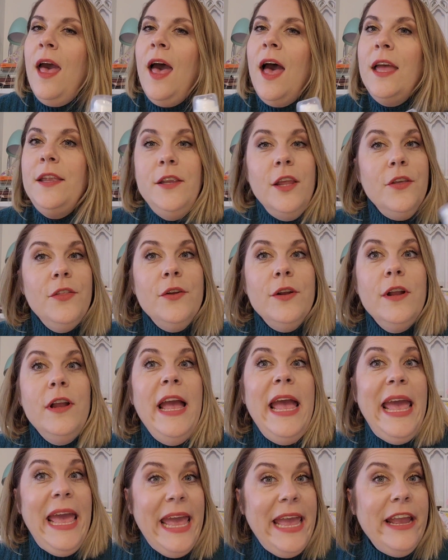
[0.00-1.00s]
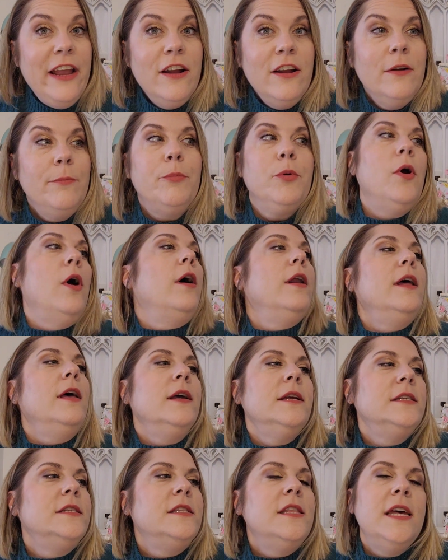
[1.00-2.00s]
Another hair
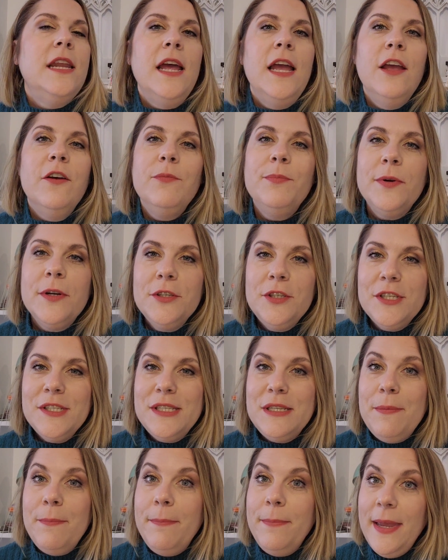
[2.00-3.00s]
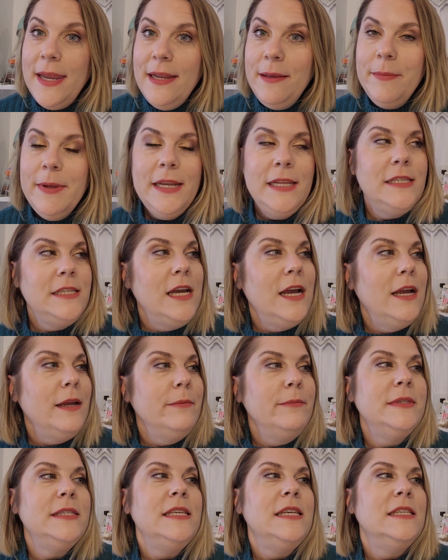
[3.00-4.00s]
product that I have purchased many
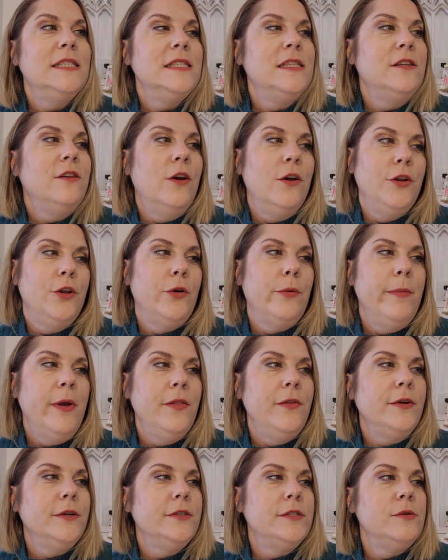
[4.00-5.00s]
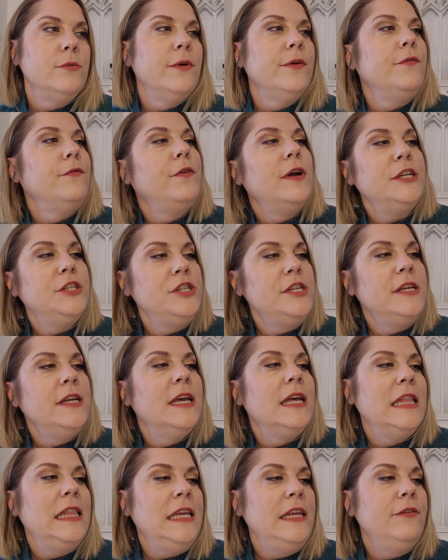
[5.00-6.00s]
times is the Not Your Mother's
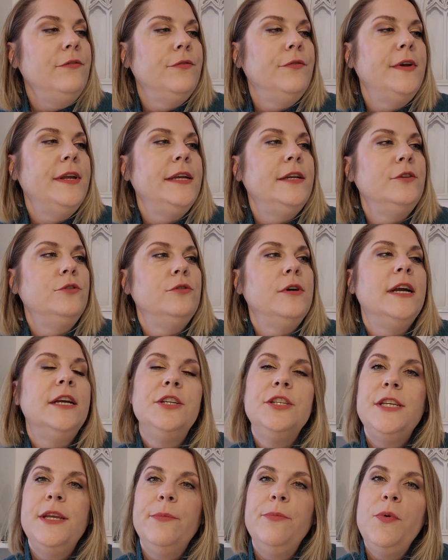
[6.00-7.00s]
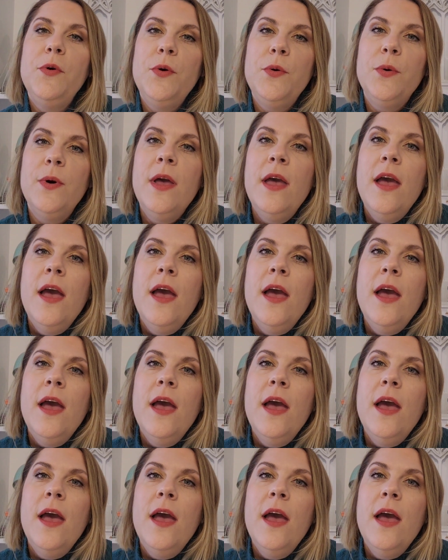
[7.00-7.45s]
Refreshing Clean Freak Dry Shampoo.